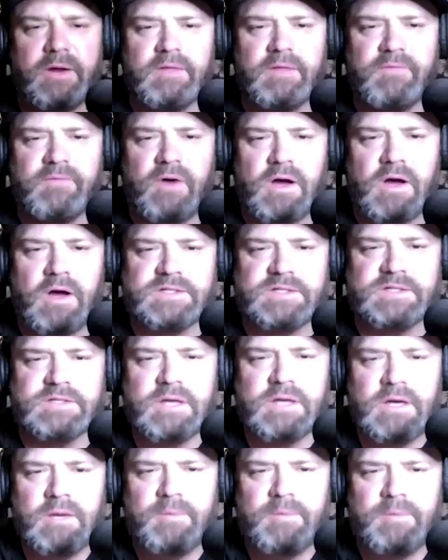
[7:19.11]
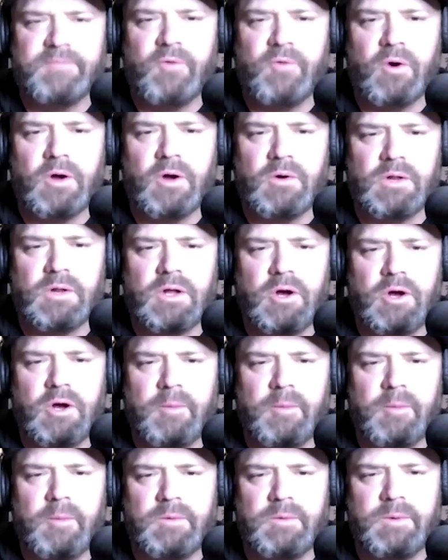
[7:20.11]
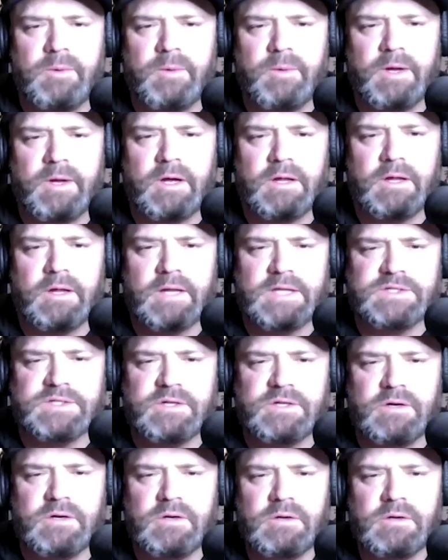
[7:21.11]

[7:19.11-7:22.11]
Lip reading: LaVox before Oklahoma when we went hunting last year?